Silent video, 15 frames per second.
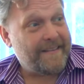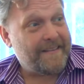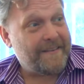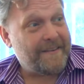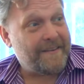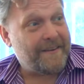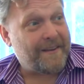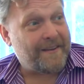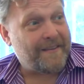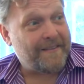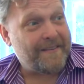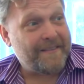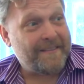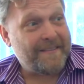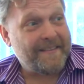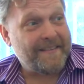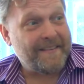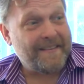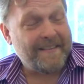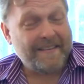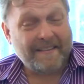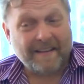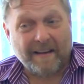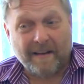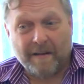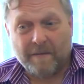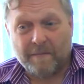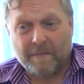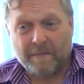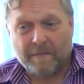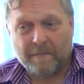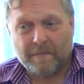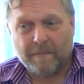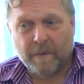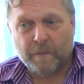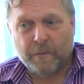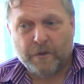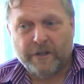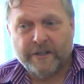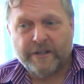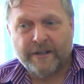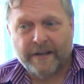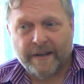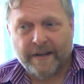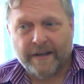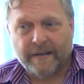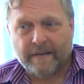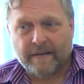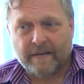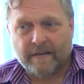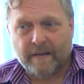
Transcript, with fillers: you know. Um, appreciate.